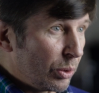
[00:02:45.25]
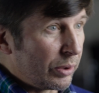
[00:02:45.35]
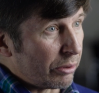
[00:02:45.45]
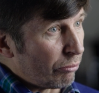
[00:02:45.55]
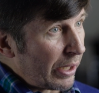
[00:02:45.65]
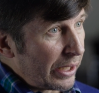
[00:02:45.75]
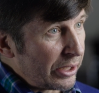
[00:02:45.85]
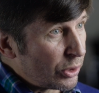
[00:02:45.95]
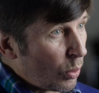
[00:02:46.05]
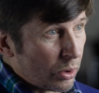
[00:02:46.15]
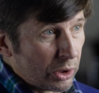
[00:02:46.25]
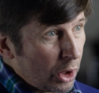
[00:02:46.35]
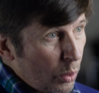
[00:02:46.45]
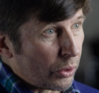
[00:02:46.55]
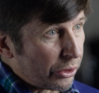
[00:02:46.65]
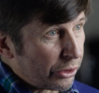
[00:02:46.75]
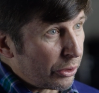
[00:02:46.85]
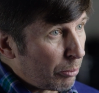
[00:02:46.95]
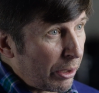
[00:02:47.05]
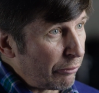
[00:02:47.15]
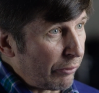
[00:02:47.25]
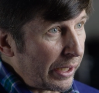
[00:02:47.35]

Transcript: you can raise or lower your brain